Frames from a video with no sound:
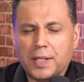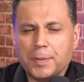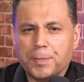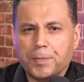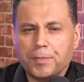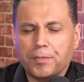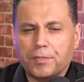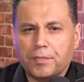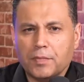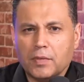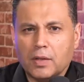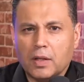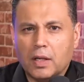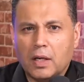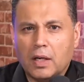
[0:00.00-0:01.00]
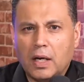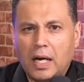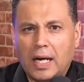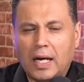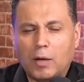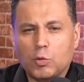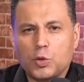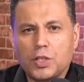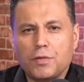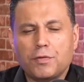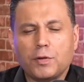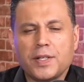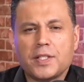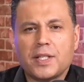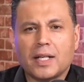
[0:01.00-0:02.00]
Stop listening
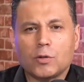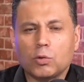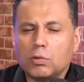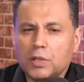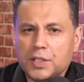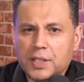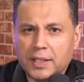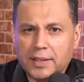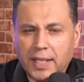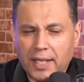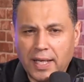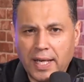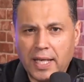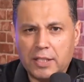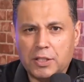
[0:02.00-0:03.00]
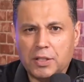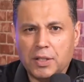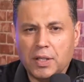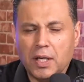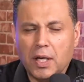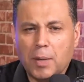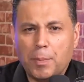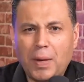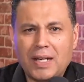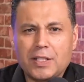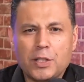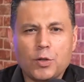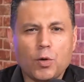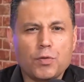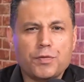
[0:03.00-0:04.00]
to the influences
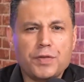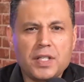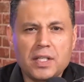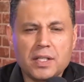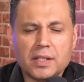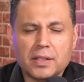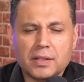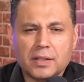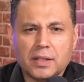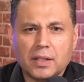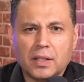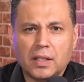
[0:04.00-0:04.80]
of the internet.